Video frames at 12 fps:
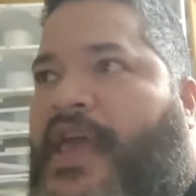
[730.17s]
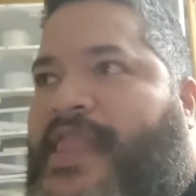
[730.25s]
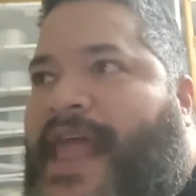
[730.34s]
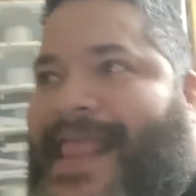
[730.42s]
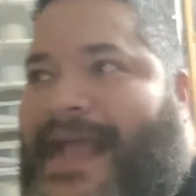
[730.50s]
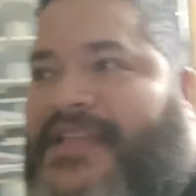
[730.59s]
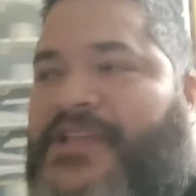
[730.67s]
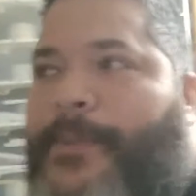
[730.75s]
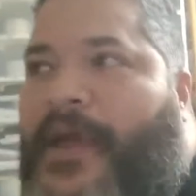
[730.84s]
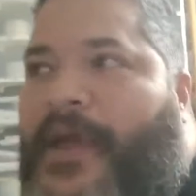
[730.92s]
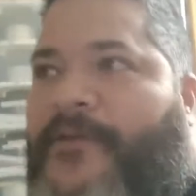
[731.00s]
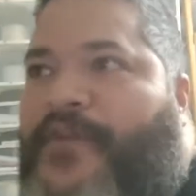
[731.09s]
that's a
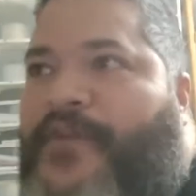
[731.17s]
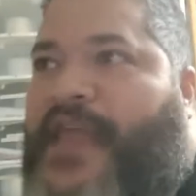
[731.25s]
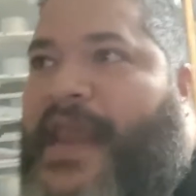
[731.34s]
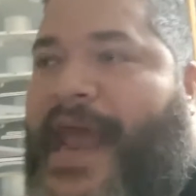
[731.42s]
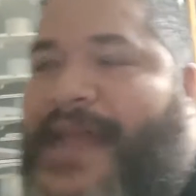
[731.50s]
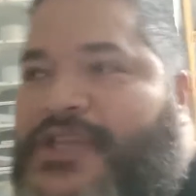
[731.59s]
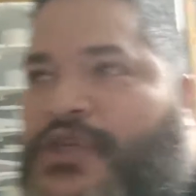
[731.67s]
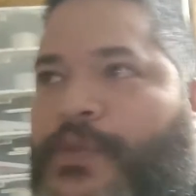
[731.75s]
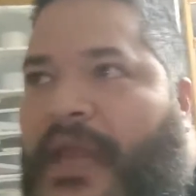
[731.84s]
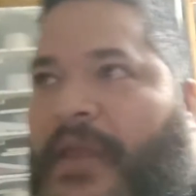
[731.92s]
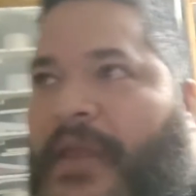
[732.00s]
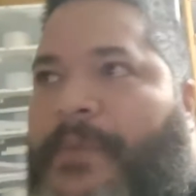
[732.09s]
benefit that not too
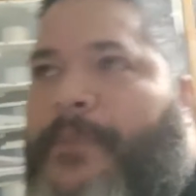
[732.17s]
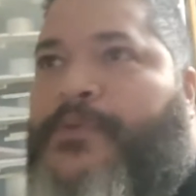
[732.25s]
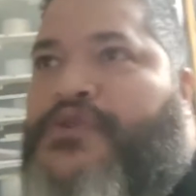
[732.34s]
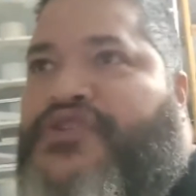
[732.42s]
many people